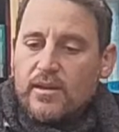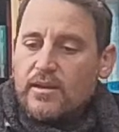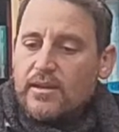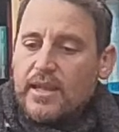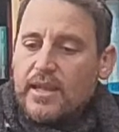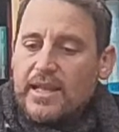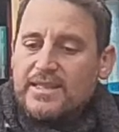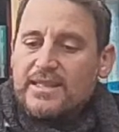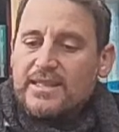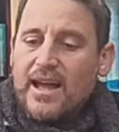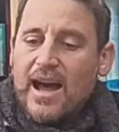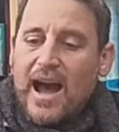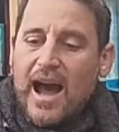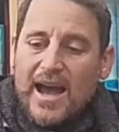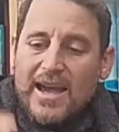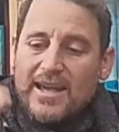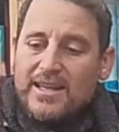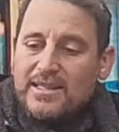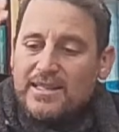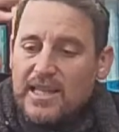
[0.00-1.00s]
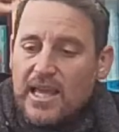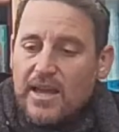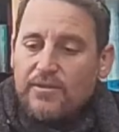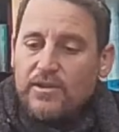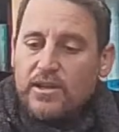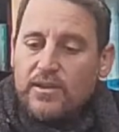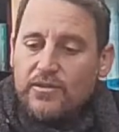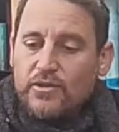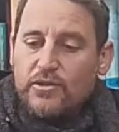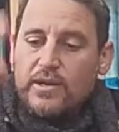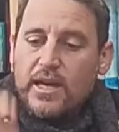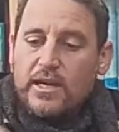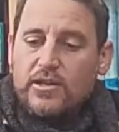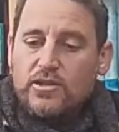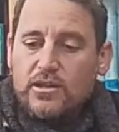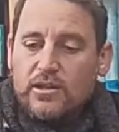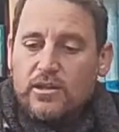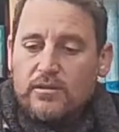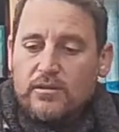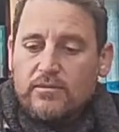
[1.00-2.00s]
the highest level of
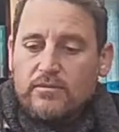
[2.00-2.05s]
creation.